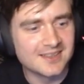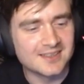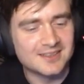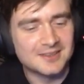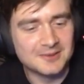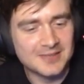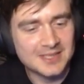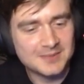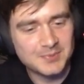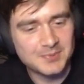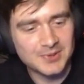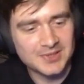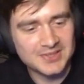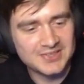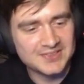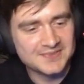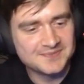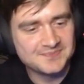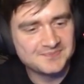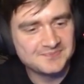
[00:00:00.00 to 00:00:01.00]
Alright, boys.
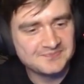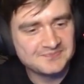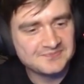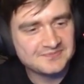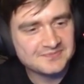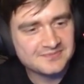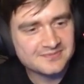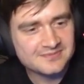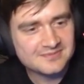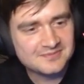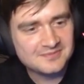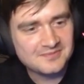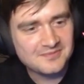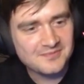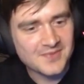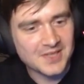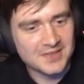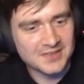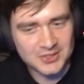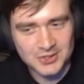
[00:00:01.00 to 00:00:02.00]

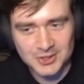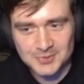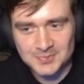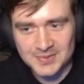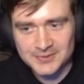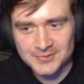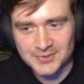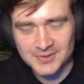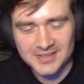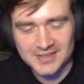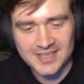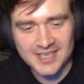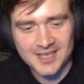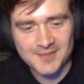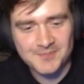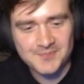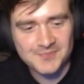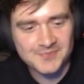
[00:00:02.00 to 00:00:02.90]
That should be it for the game.